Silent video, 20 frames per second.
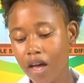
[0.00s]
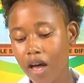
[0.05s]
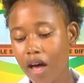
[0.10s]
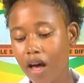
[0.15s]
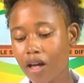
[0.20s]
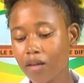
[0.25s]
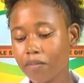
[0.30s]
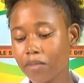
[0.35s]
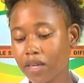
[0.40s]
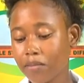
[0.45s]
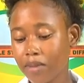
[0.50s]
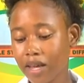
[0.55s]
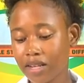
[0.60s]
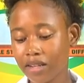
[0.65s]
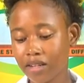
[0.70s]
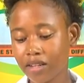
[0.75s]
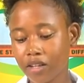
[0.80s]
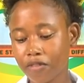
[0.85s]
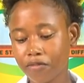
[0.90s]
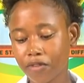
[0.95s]
Help me make
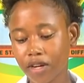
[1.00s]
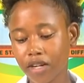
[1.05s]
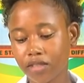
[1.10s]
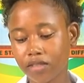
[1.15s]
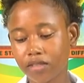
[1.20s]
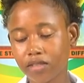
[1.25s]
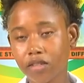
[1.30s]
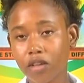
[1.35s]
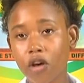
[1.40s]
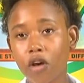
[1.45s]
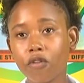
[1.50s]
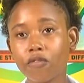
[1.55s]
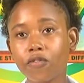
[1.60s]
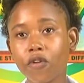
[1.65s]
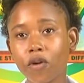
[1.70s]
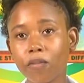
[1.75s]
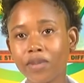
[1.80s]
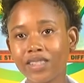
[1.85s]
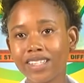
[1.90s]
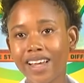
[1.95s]
the difference.
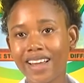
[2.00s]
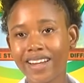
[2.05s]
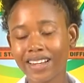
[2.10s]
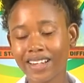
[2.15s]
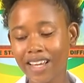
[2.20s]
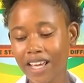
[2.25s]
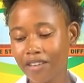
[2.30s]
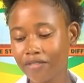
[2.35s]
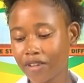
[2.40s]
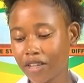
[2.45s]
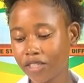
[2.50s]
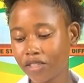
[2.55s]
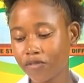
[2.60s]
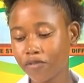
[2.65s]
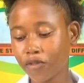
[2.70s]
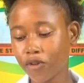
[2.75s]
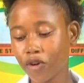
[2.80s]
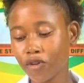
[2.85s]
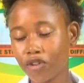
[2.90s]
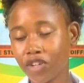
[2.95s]
Vote Brittany Davis
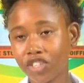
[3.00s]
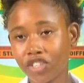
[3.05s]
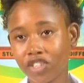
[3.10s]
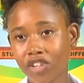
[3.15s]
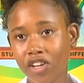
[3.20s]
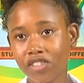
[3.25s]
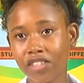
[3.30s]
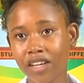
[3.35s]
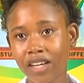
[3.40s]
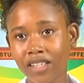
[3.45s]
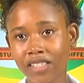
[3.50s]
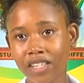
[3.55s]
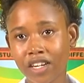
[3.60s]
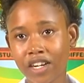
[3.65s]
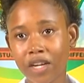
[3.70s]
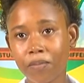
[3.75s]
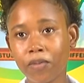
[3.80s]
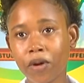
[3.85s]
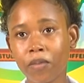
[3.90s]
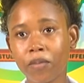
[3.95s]
for Regional
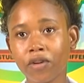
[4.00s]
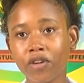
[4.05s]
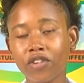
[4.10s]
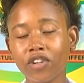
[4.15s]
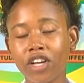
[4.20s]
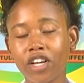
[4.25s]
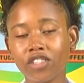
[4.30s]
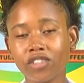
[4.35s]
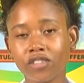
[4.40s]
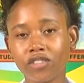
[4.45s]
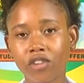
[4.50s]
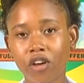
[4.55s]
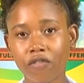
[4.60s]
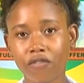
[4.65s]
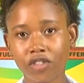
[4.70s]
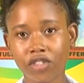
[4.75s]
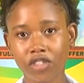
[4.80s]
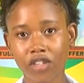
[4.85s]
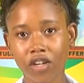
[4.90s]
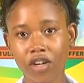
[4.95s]
Secretary Public Relations
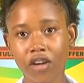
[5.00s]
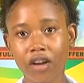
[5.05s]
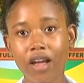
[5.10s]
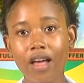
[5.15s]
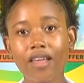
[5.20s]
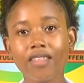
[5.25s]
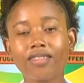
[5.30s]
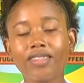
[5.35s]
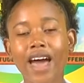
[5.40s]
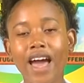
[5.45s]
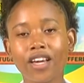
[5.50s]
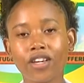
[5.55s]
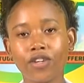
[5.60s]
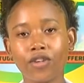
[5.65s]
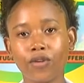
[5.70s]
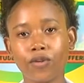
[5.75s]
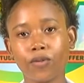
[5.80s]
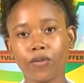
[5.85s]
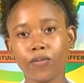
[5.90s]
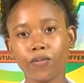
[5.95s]
Officer.
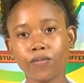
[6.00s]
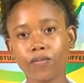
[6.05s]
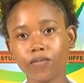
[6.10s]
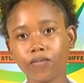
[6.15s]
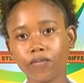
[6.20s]
Thank you.